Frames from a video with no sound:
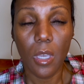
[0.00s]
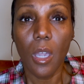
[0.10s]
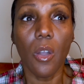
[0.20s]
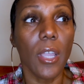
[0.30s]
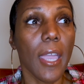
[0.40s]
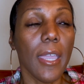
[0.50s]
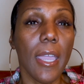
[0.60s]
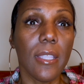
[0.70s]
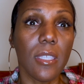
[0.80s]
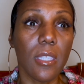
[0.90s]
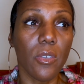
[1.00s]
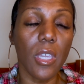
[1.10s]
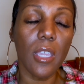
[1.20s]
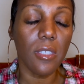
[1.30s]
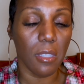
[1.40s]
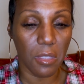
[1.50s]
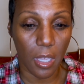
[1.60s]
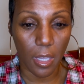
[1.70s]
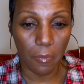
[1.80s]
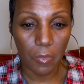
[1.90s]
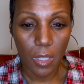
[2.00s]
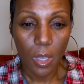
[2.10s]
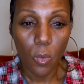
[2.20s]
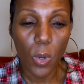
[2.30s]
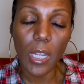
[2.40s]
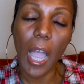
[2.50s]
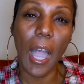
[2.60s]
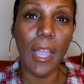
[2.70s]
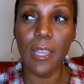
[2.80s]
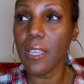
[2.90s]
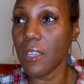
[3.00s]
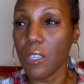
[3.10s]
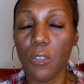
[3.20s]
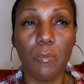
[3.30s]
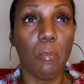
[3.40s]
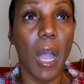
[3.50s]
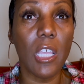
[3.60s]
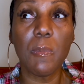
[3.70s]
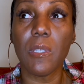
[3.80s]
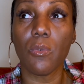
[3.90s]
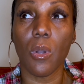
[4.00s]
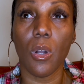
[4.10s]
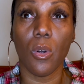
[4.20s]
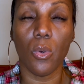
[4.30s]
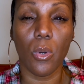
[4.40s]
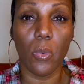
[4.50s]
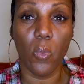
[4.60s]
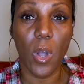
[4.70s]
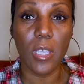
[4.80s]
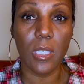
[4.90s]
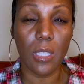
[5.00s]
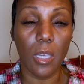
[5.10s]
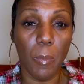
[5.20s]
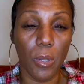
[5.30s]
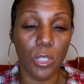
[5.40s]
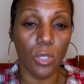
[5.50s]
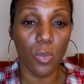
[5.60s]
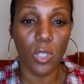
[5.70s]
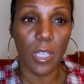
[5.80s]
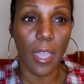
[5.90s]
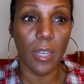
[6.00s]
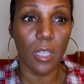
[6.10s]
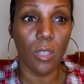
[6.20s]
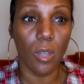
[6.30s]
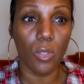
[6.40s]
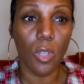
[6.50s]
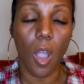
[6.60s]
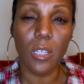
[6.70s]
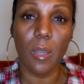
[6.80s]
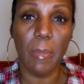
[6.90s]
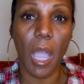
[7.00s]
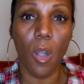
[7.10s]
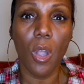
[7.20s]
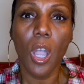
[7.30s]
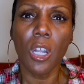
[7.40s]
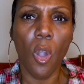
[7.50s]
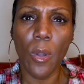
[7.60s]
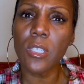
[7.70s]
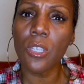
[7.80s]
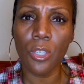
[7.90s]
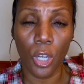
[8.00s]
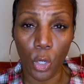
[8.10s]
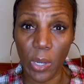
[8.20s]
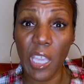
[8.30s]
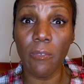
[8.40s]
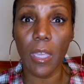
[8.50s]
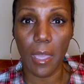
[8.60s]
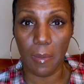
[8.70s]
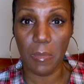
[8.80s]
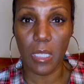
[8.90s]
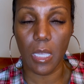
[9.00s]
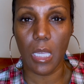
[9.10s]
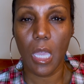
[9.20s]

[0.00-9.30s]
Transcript: Okay. And so here's the thing. Miles Monroe was the person who said, talked about going to your grave empty,